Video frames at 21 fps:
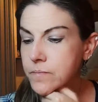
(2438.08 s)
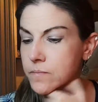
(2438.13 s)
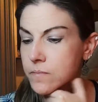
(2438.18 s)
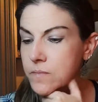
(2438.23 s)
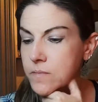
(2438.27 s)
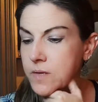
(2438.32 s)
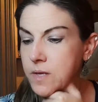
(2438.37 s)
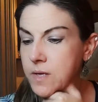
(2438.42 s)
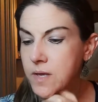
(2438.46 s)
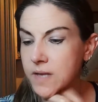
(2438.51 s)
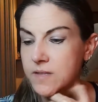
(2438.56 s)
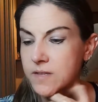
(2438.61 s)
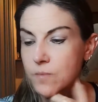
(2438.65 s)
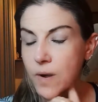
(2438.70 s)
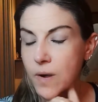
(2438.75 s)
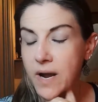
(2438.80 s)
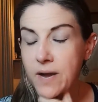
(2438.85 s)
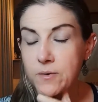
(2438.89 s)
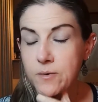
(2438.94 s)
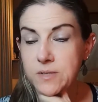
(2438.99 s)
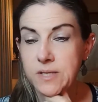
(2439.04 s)
that's why I
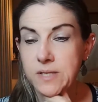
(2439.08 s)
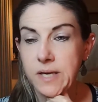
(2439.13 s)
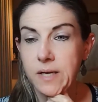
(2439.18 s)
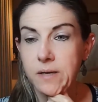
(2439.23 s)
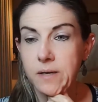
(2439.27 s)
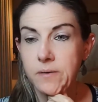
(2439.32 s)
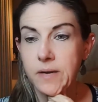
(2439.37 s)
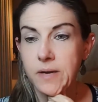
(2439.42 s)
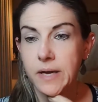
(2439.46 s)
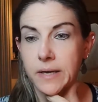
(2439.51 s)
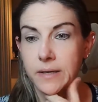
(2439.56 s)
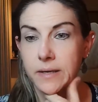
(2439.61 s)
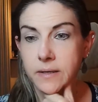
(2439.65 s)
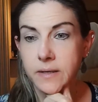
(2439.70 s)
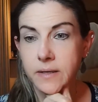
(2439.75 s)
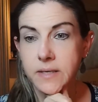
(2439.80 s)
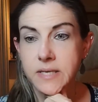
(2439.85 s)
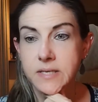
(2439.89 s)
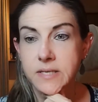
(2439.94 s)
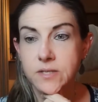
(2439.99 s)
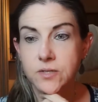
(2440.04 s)
was like, okay, I
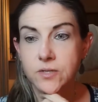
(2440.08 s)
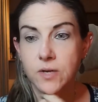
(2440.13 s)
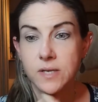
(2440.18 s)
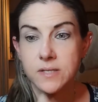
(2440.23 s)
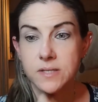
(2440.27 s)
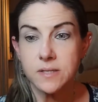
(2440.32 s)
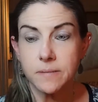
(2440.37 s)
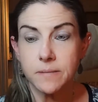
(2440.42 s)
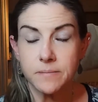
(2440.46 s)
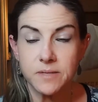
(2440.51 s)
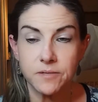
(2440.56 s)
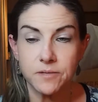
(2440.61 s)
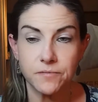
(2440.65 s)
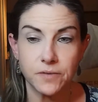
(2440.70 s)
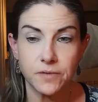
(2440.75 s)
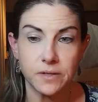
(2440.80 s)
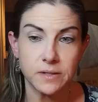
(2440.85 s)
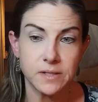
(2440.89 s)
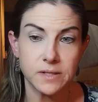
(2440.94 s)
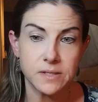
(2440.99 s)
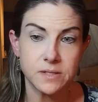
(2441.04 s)
need to try something different.
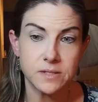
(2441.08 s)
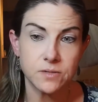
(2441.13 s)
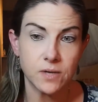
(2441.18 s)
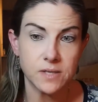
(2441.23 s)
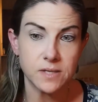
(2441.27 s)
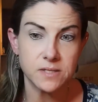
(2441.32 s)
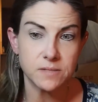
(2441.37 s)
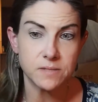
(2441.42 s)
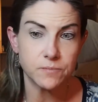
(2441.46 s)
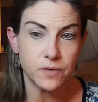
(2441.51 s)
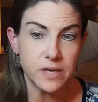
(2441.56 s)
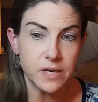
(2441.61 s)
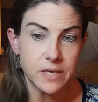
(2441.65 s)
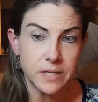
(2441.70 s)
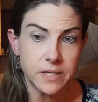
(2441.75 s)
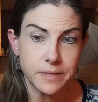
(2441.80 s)
Let's try some Reiki.